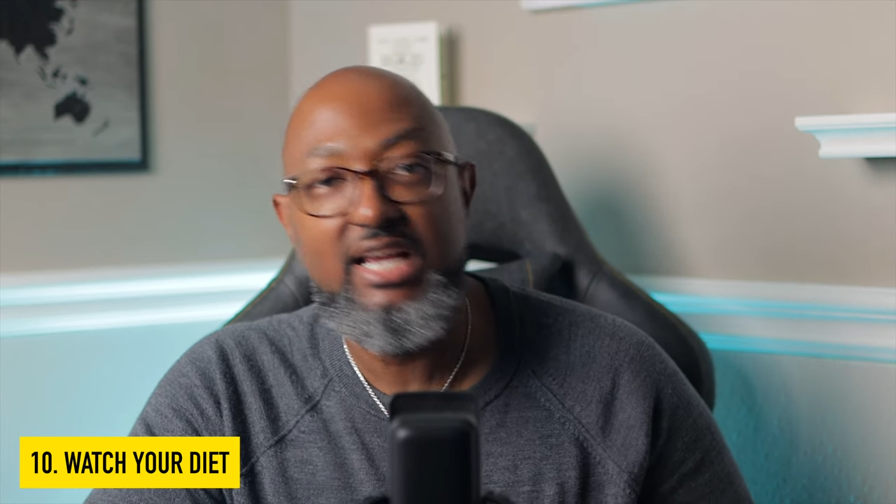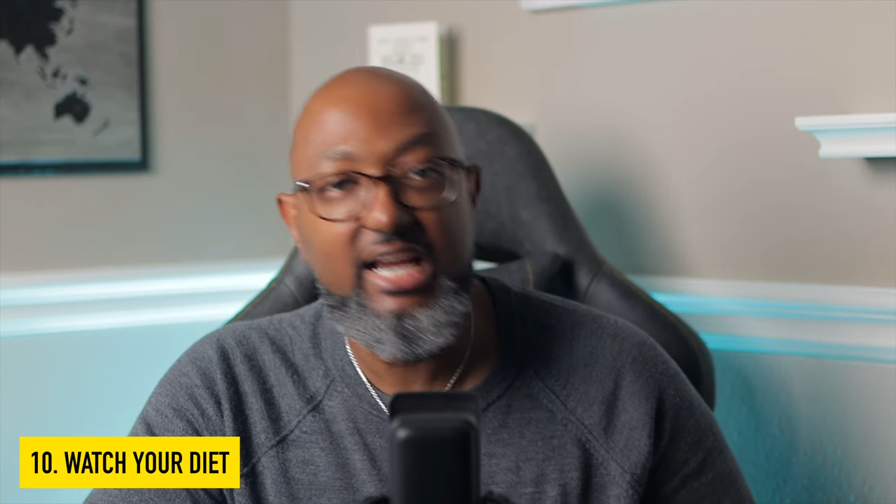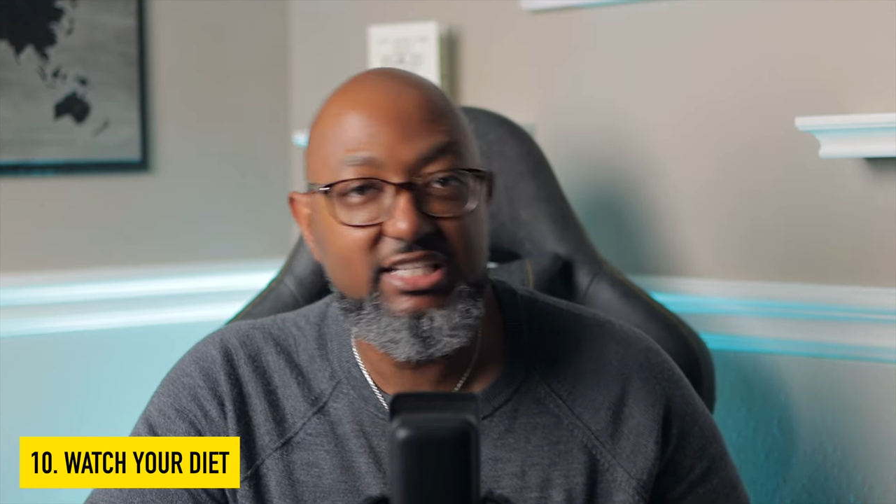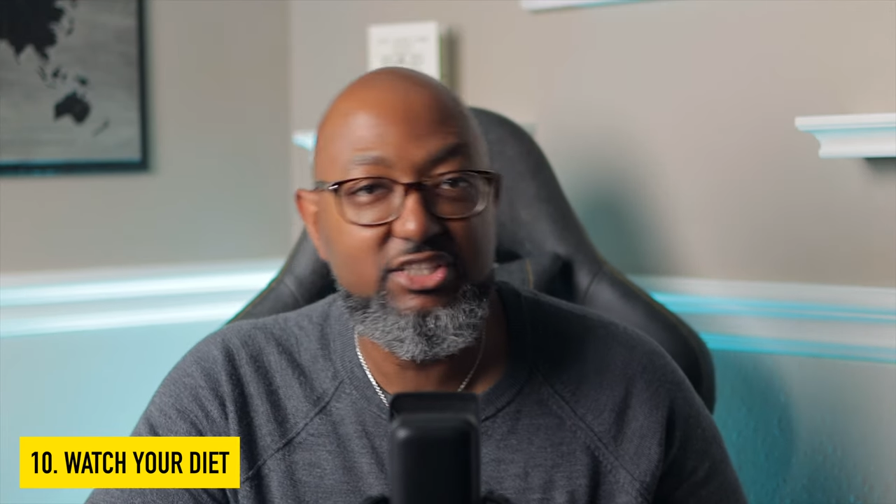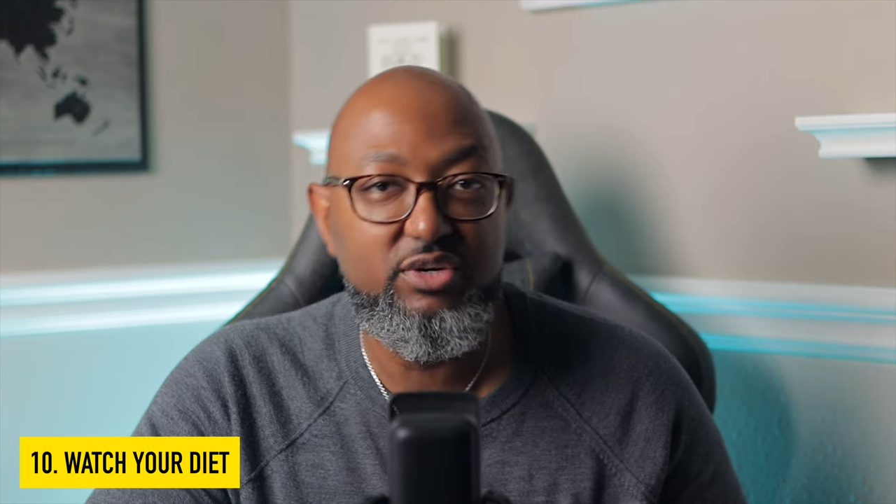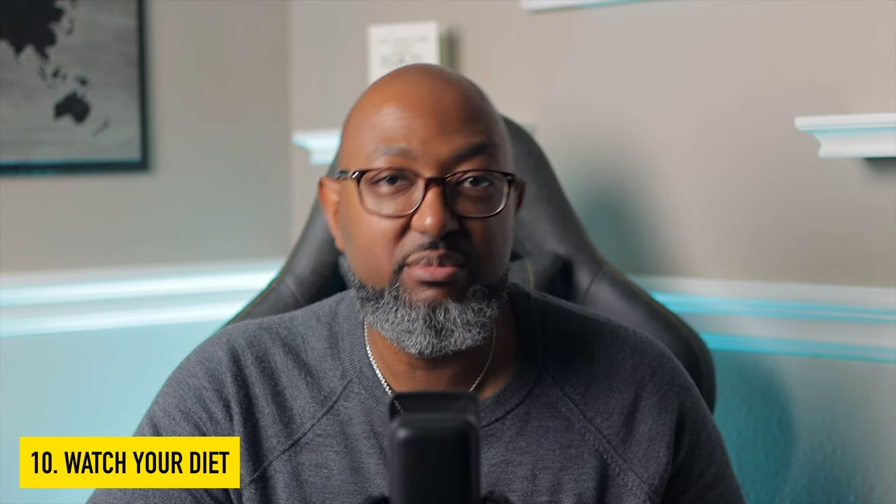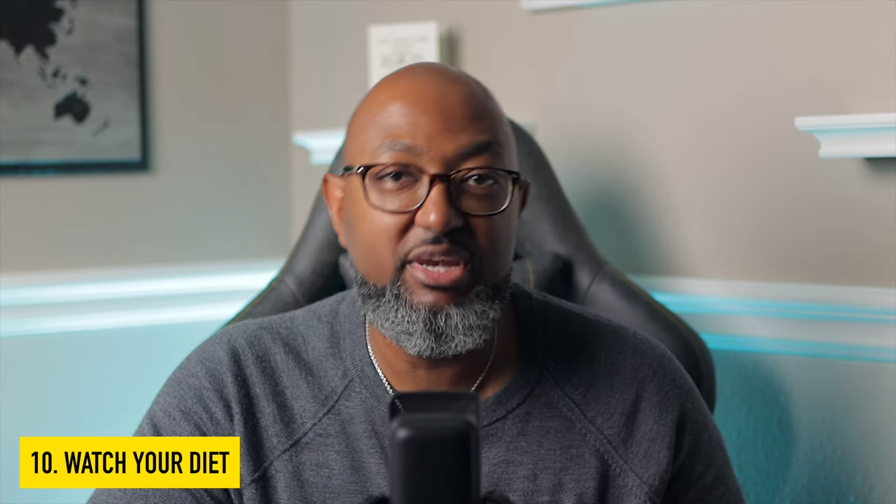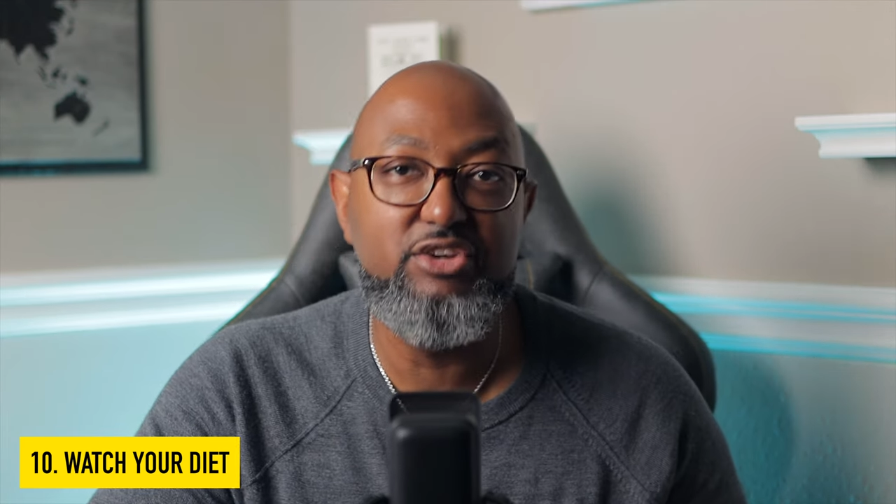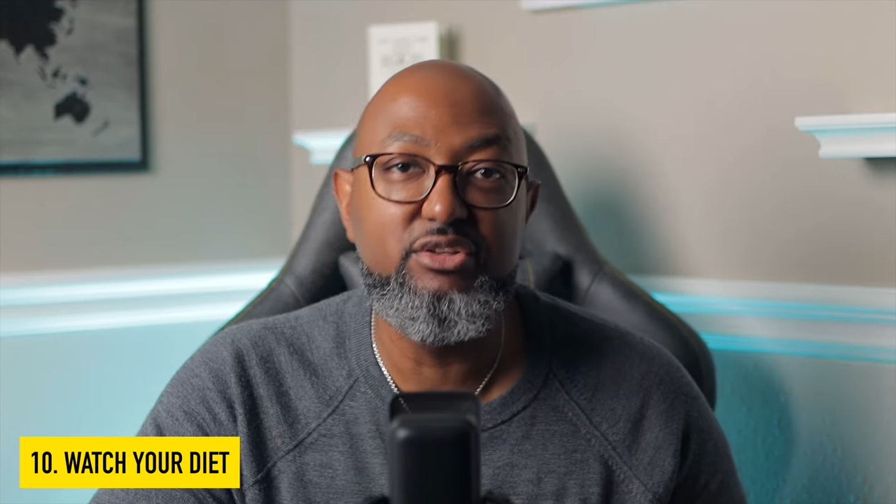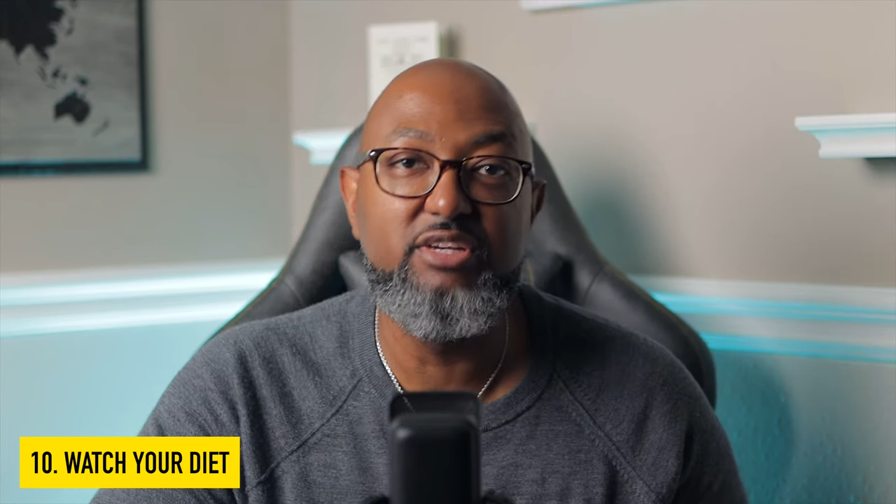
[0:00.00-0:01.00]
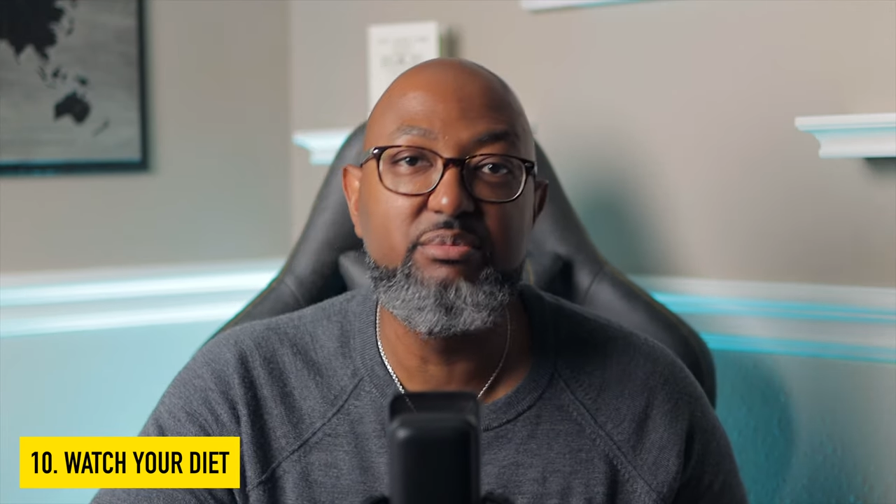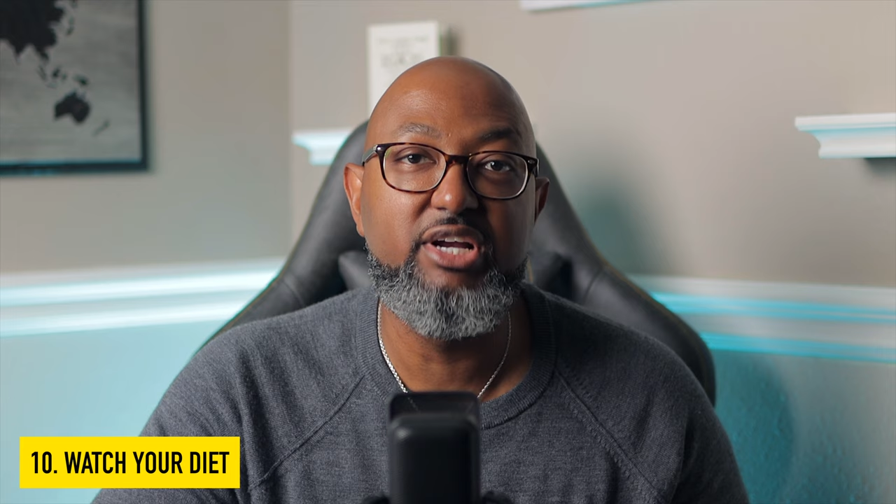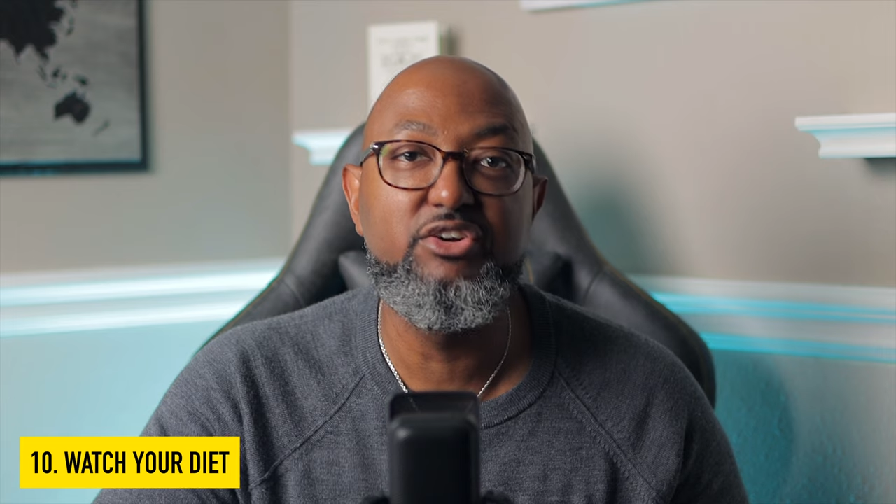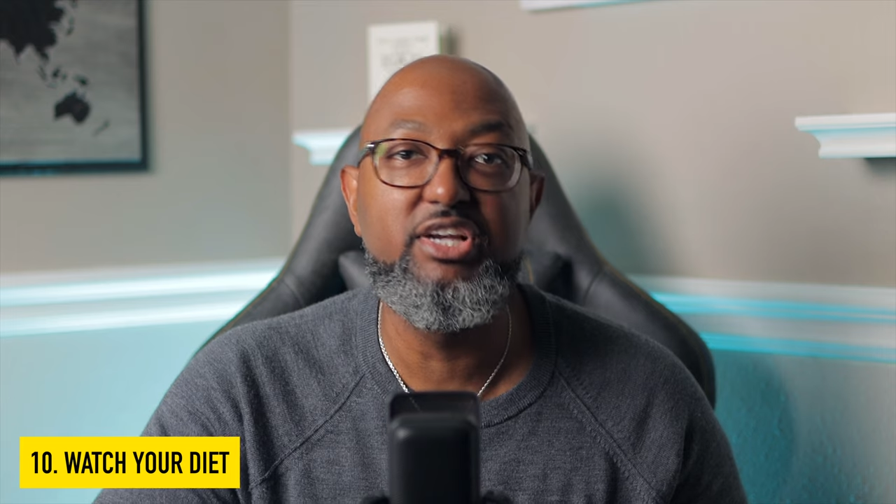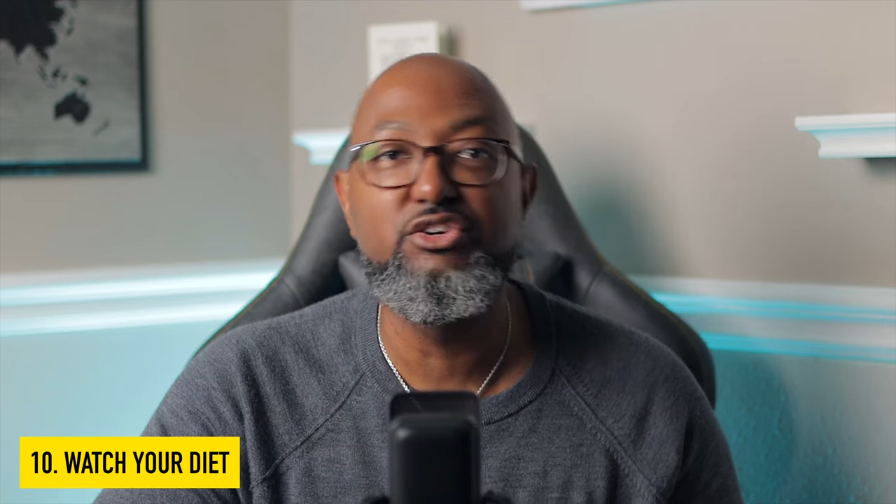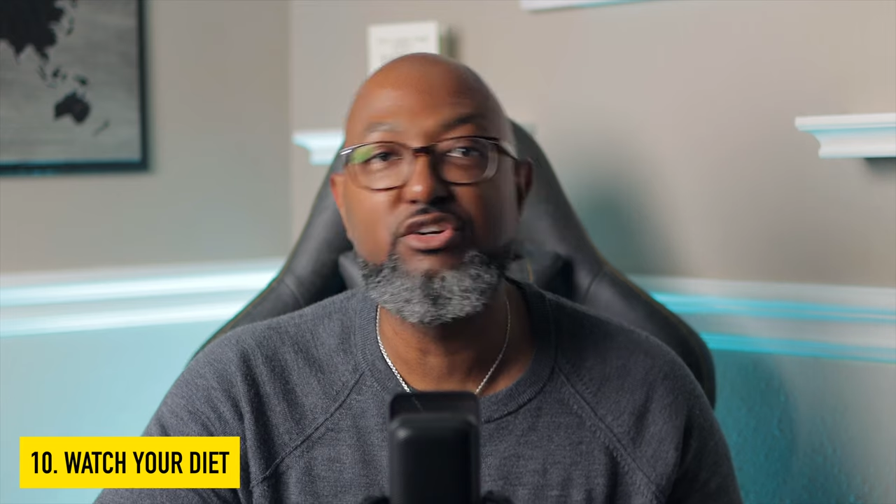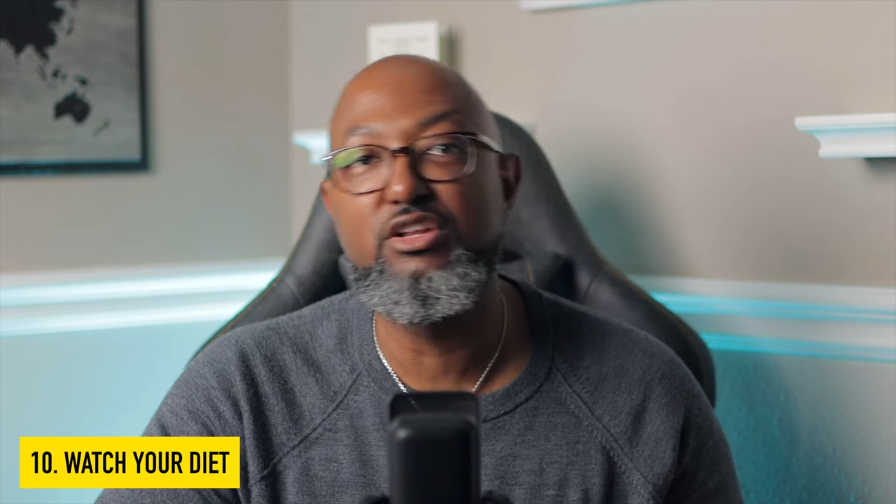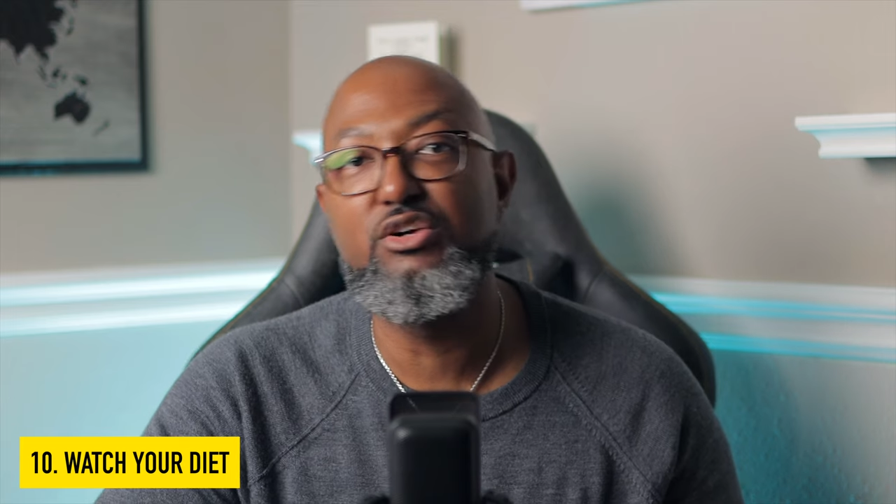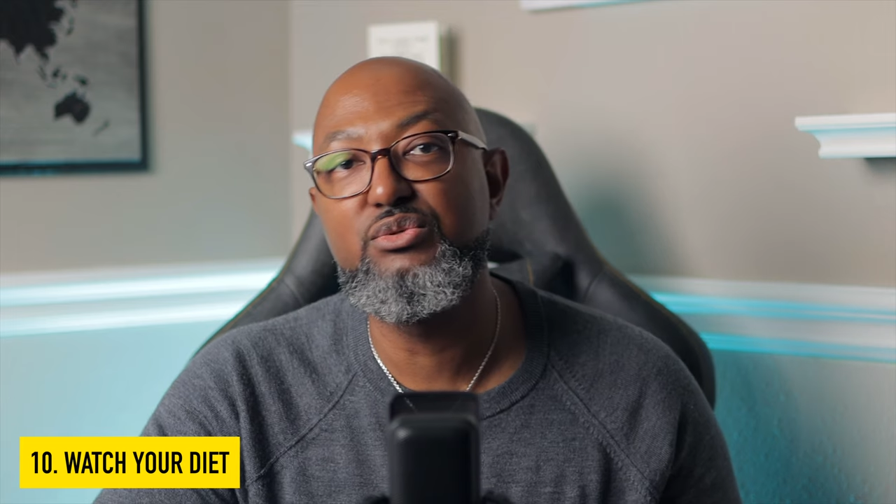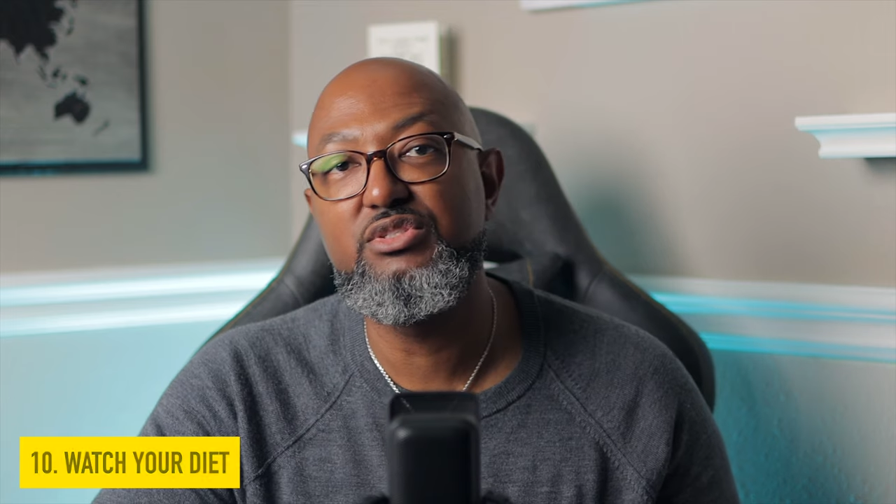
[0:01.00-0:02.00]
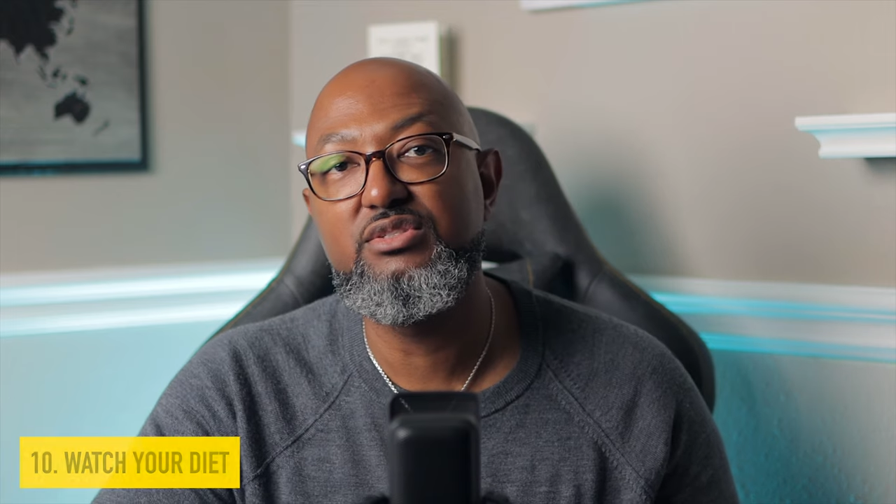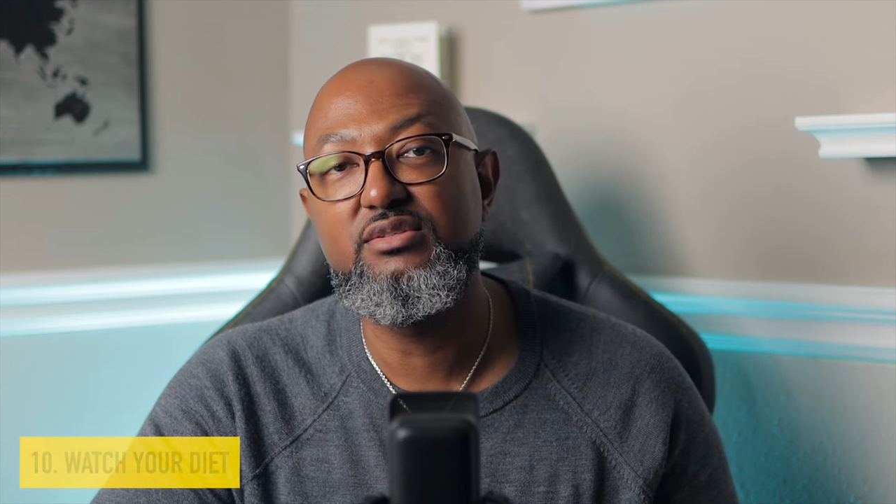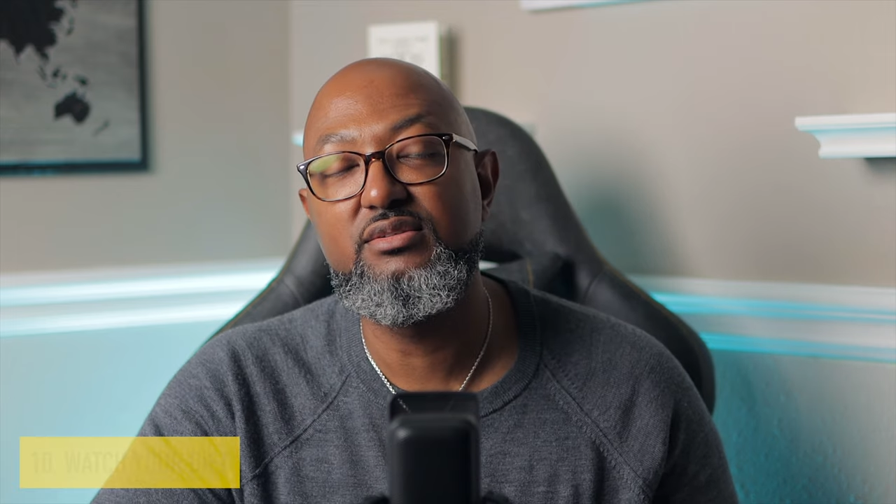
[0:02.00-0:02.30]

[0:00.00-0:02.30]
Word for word: and is going to make you look better in your clothes.